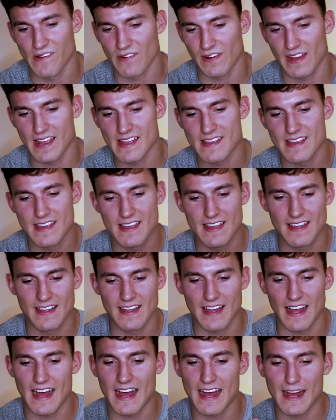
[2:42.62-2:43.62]
Okay,
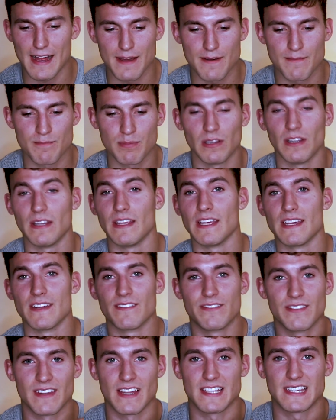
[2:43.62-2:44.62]
I
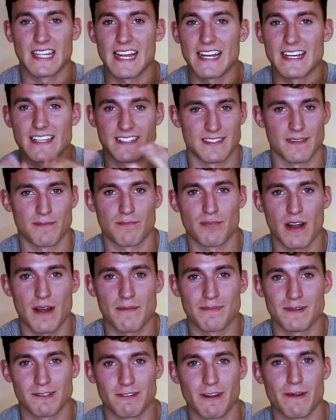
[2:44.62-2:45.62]
believe that that is the
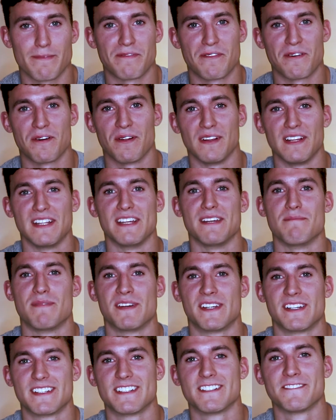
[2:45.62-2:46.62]
proper grip for a
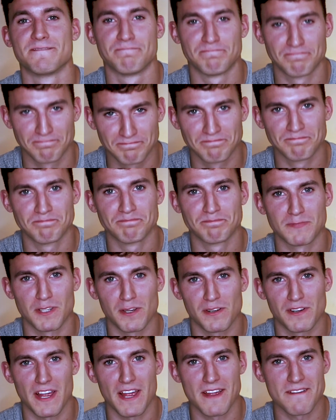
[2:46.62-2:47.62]
lib.
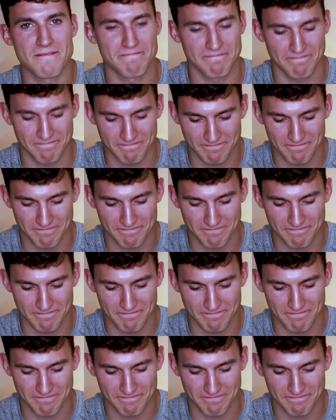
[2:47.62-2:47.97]
Okay.